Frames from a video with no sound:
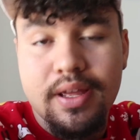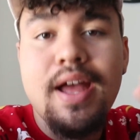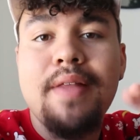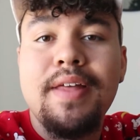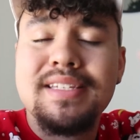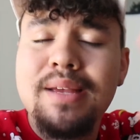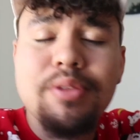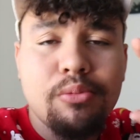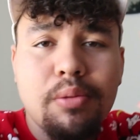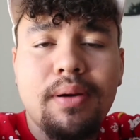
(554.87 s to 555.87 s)
that's
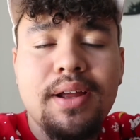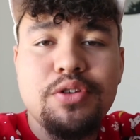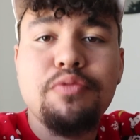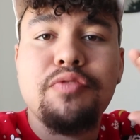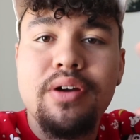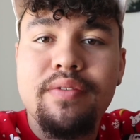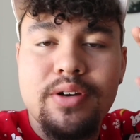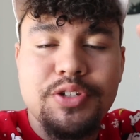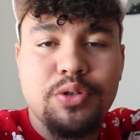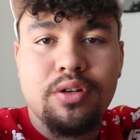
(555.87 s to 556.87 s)
something we'll probably do
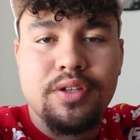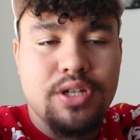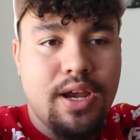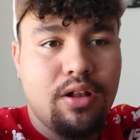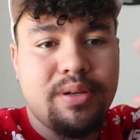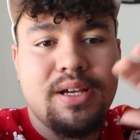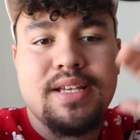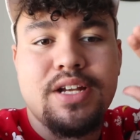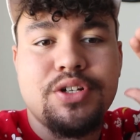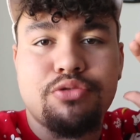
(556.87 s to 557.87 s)
very soon on the channel, because
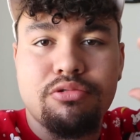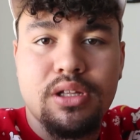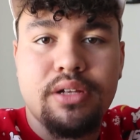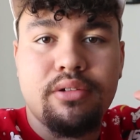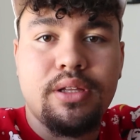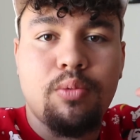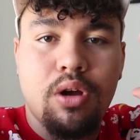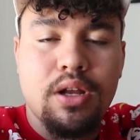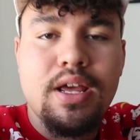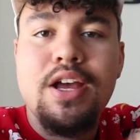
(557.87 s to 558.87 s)
I just really
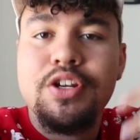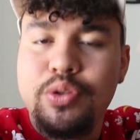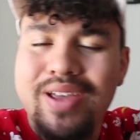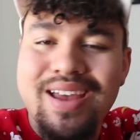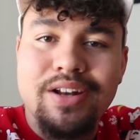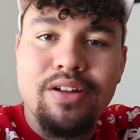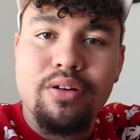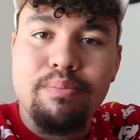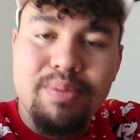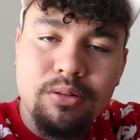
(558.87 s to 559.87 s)
want to get
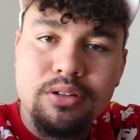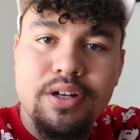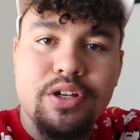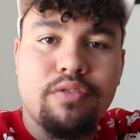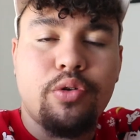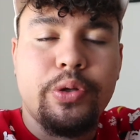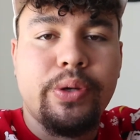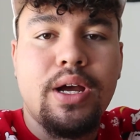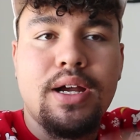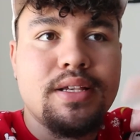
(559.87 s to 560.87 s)
another build on here for you
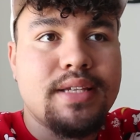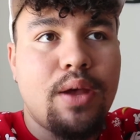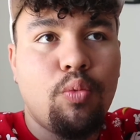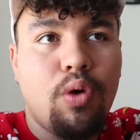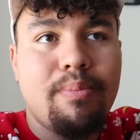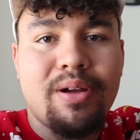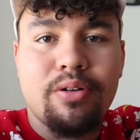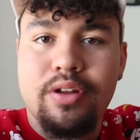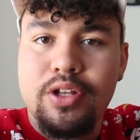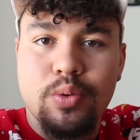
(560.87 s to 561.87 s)
guys. And what better
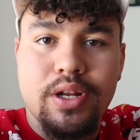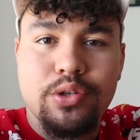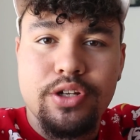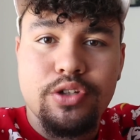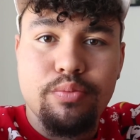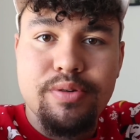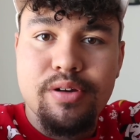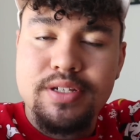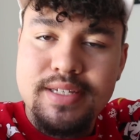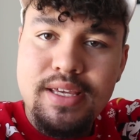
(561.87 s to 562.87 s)
than a 2022
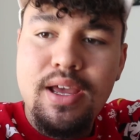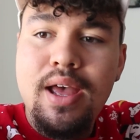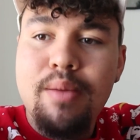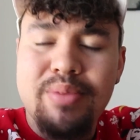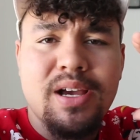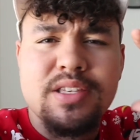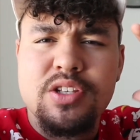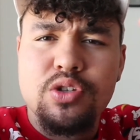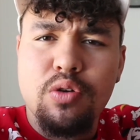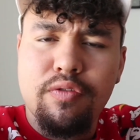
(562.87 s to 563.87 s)
BRZ, because it's
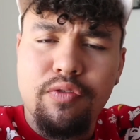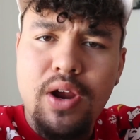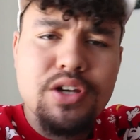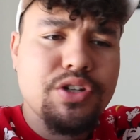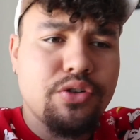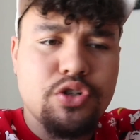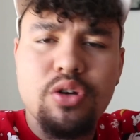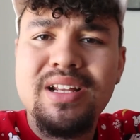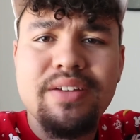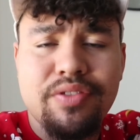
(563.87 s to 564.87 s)
so fresh. There's so
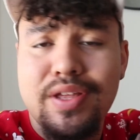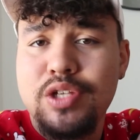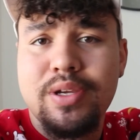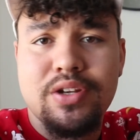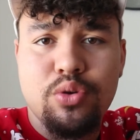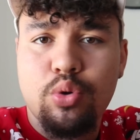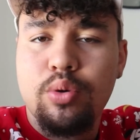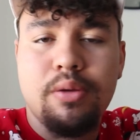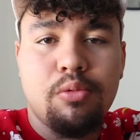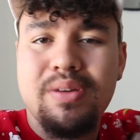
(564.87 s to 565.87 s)
many different things we can do to
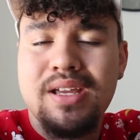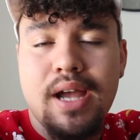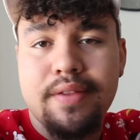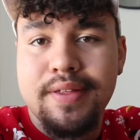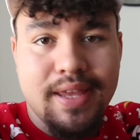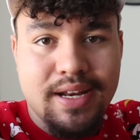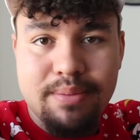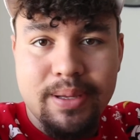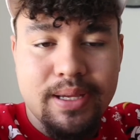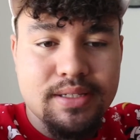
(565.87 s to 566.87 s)
it. We'll be kind of the guinea
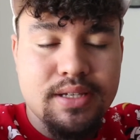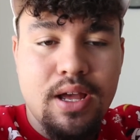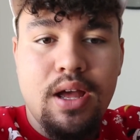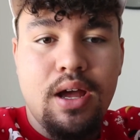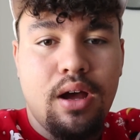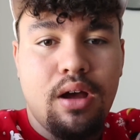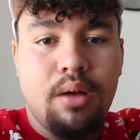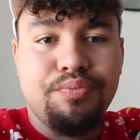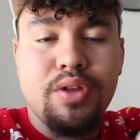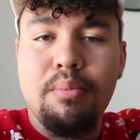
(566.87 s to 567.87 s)
pigs.
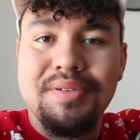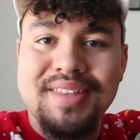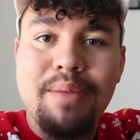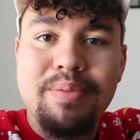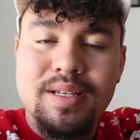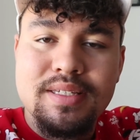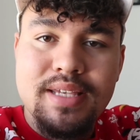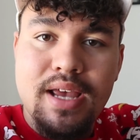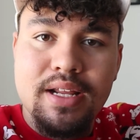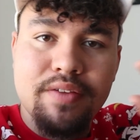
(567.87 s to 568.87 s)
But that being
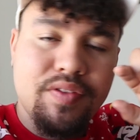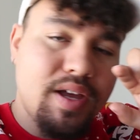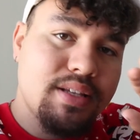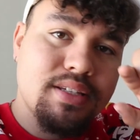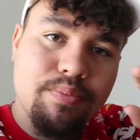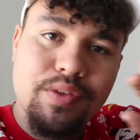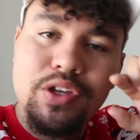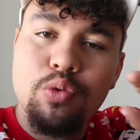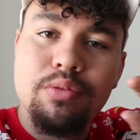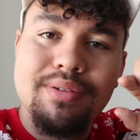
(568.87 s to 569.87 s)
said, if that is something
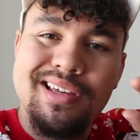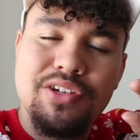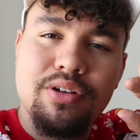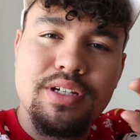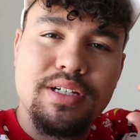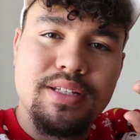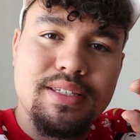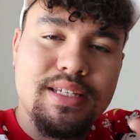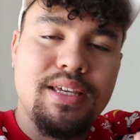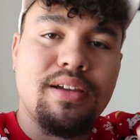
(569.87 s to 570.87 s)
you would be interested in
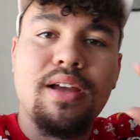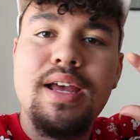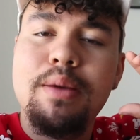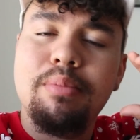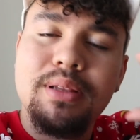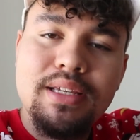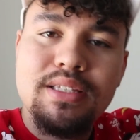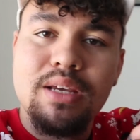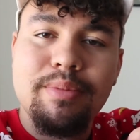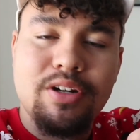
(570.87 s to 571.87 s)
seeing, please
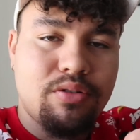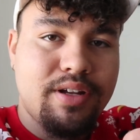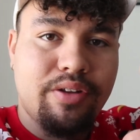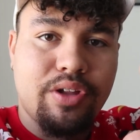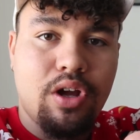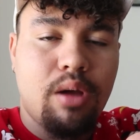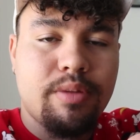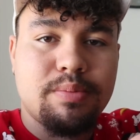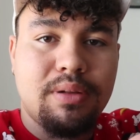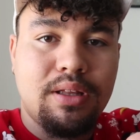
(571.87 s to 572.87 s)
let me know down in the
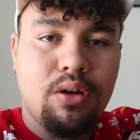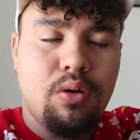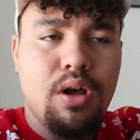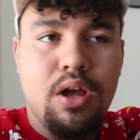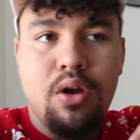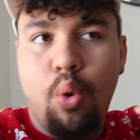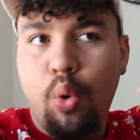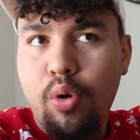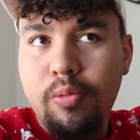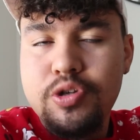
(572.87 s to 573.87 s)
comments below.
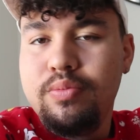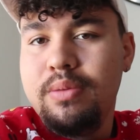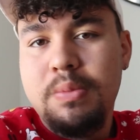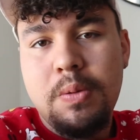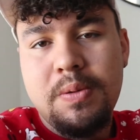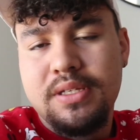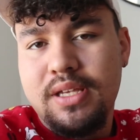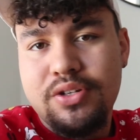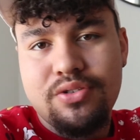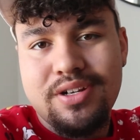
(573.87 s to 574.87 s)
Or would you maybe be
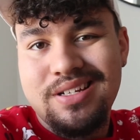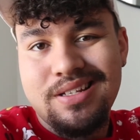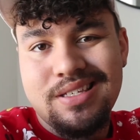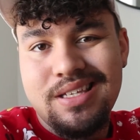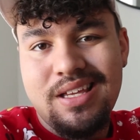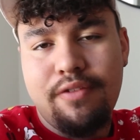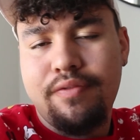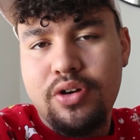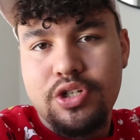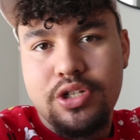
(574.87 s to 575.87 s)
interested in seeing a
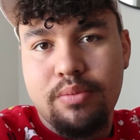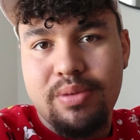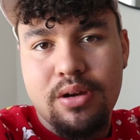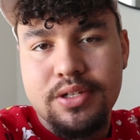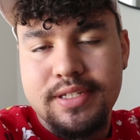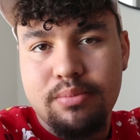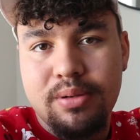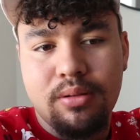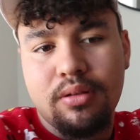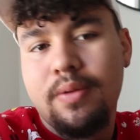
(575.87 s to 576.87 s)
first gen BRZ
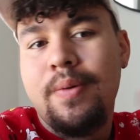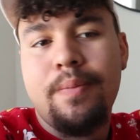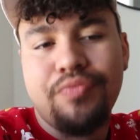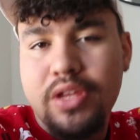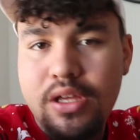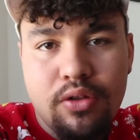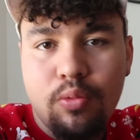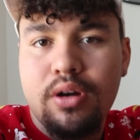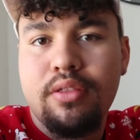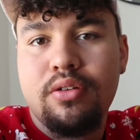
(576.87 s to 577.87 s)
build? Either
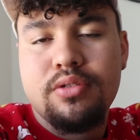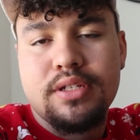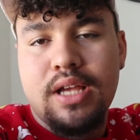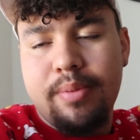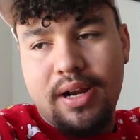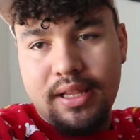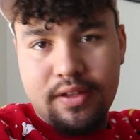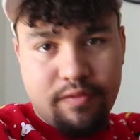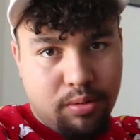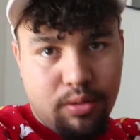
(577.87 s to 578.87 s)
one of those. I mean, I
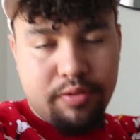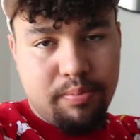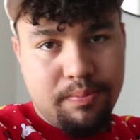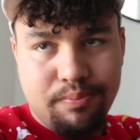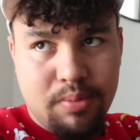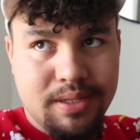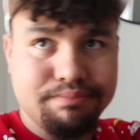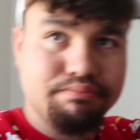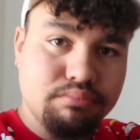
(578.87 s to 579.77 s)
love both, but